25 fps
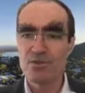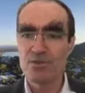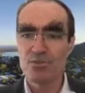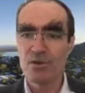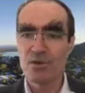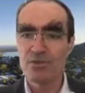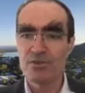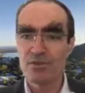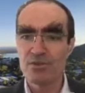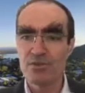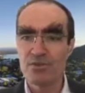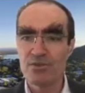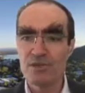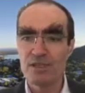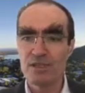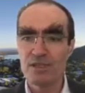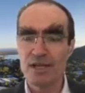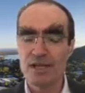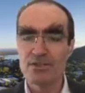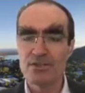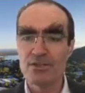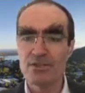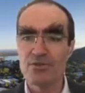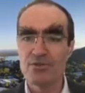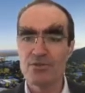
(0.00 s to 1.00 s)
want to do
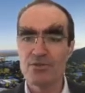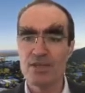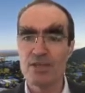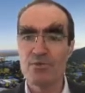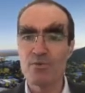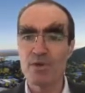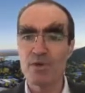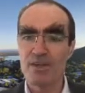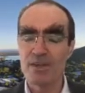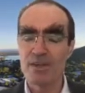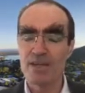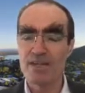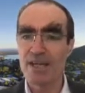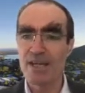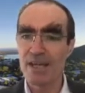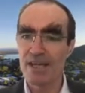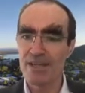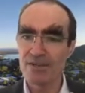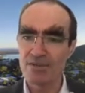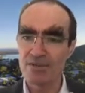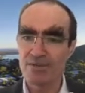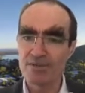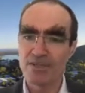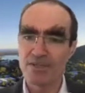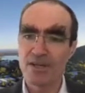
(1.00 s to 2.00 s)
a degree where they can
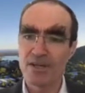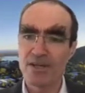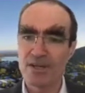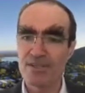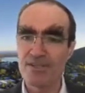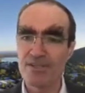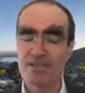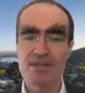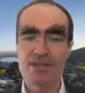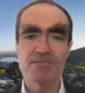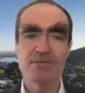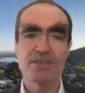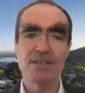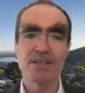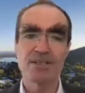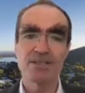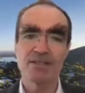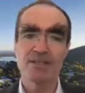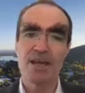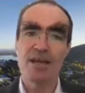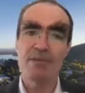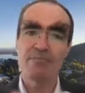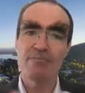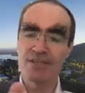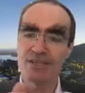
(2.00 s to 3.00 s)
do science subjects
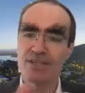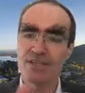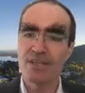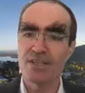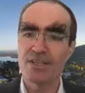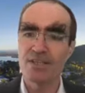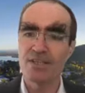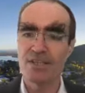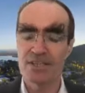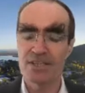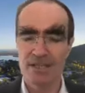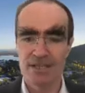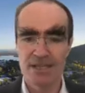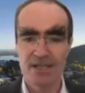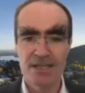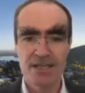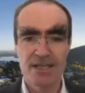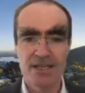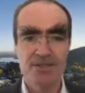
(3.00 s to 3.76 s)
and potentially